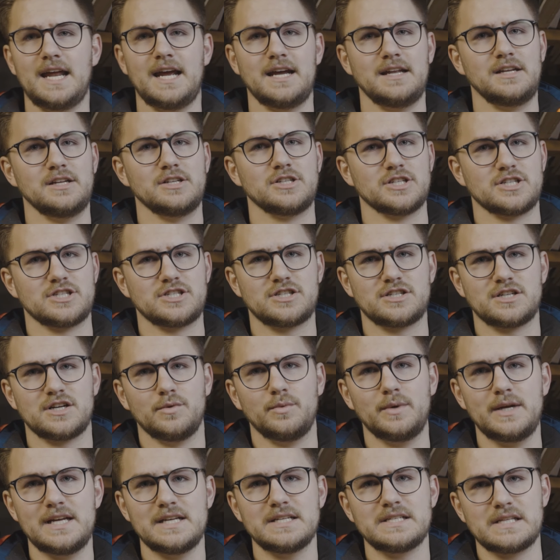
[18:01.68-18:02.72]
it and you just
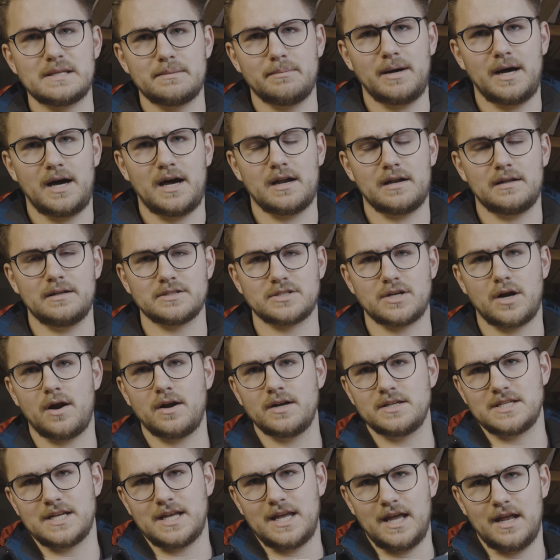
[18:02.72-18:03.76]
squeeze the bottle as
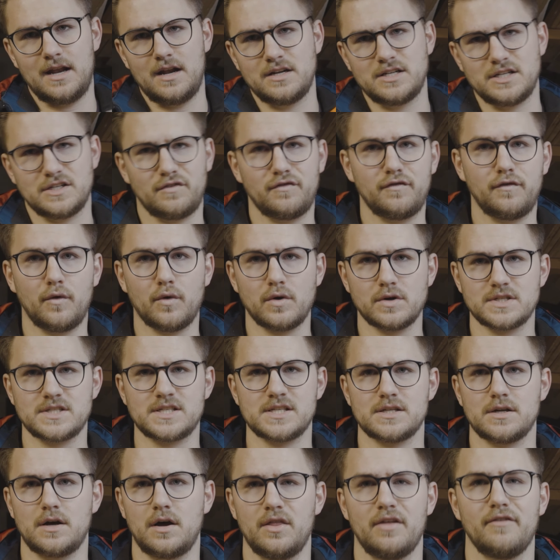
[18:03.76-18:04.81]
hard as you can. It just
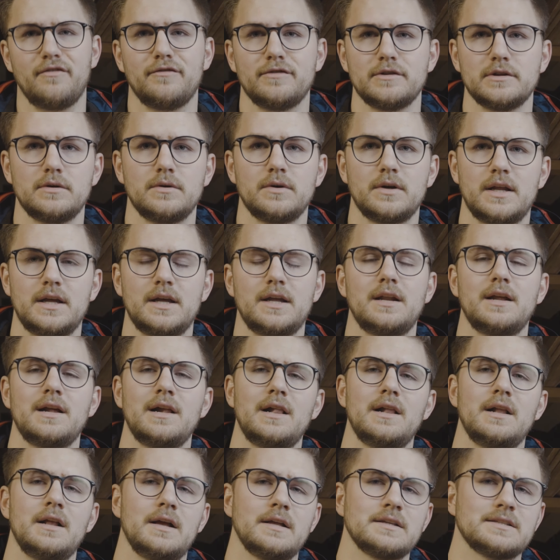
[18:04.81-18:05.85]
forces all the fluid in.
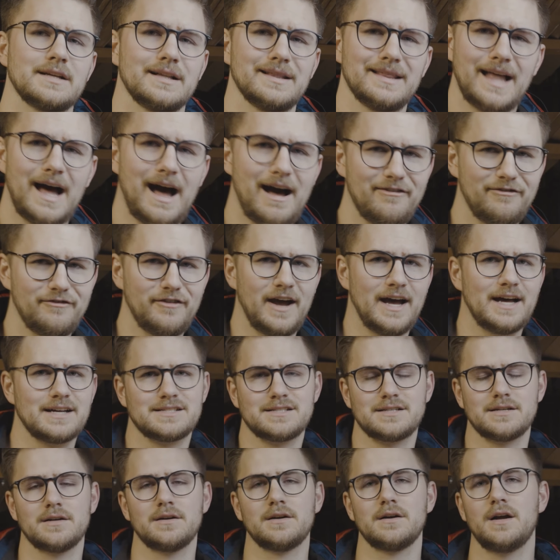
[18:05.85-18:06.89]
It's a lot
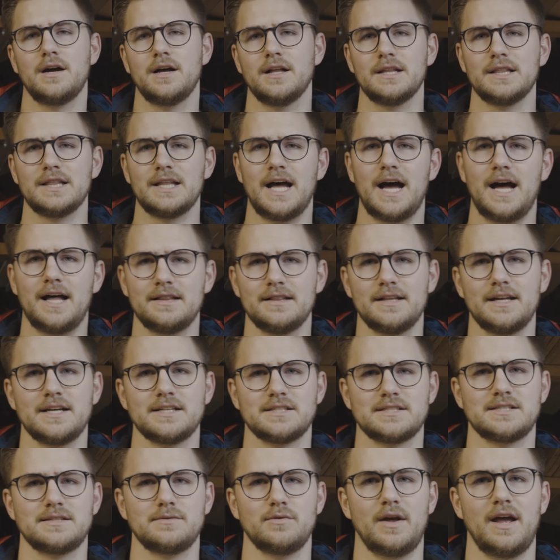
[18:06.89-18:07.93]
faster, a lot
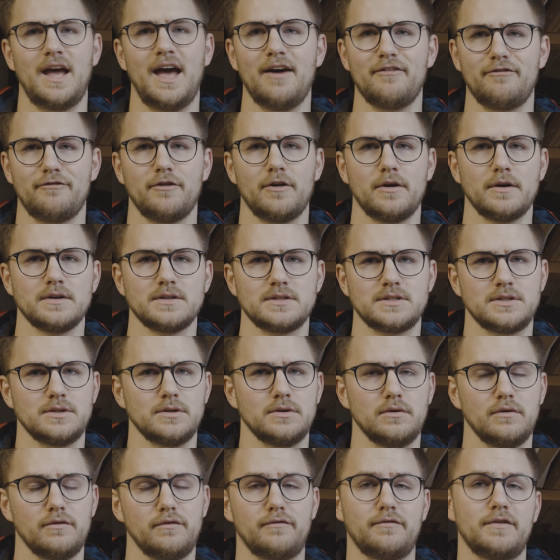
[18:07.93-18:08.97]
less effort
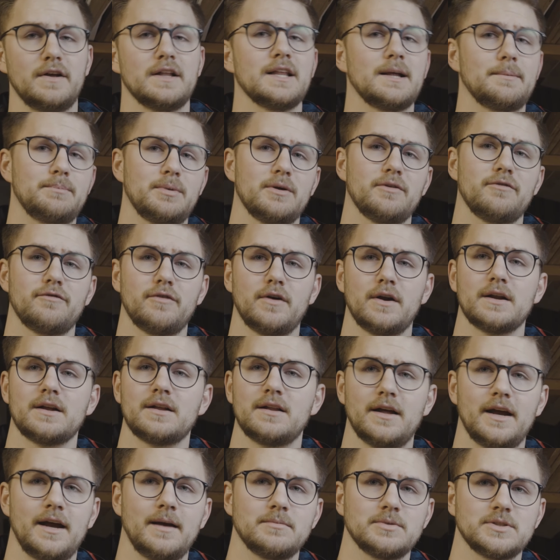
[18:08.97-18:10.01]
to fill up your front
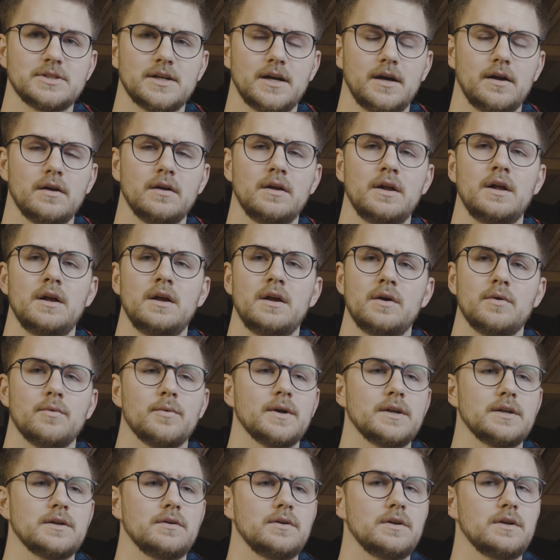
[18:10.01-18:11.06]
clamshell
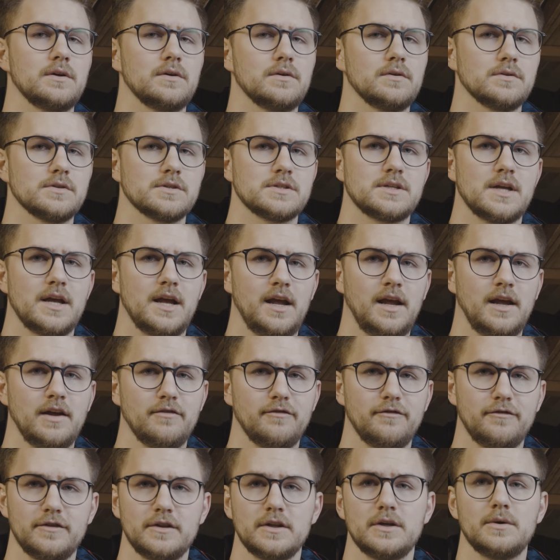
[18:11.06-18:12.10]
when you use a
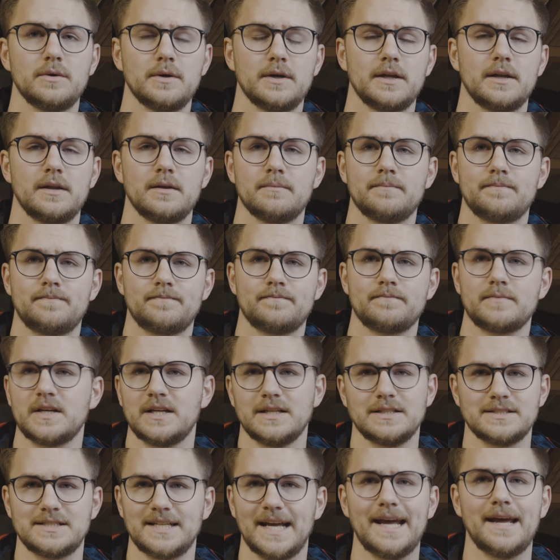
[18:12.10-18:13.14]
fluid
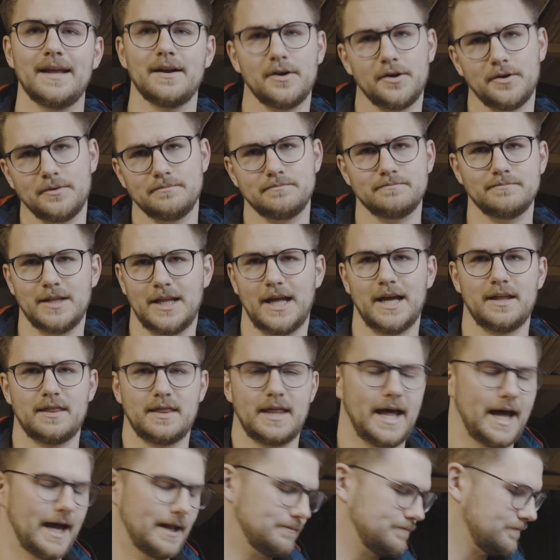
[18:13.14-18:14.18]
container like
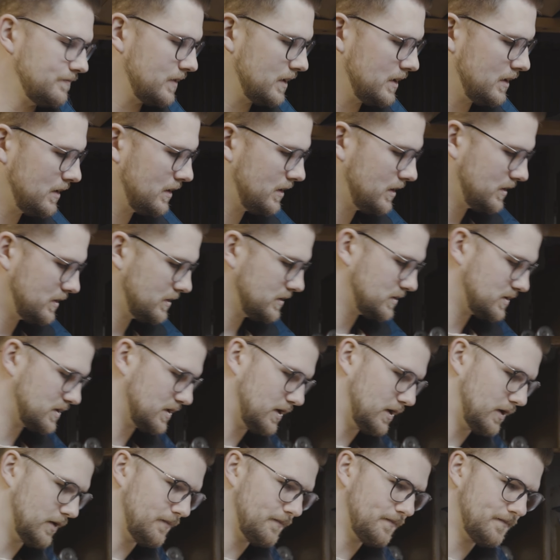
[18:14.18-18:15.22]
that.
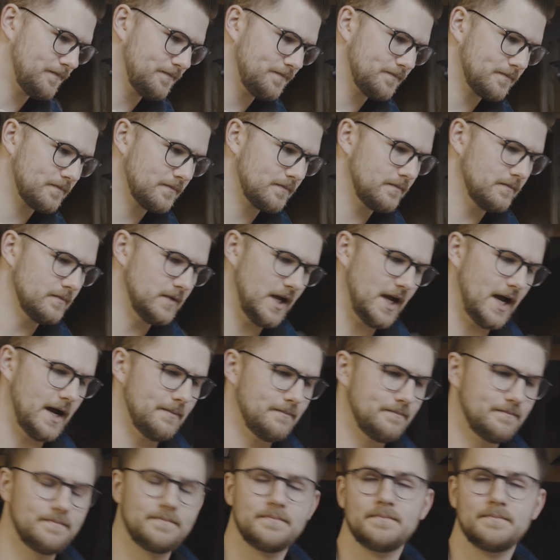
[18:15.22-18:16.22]
So yeah,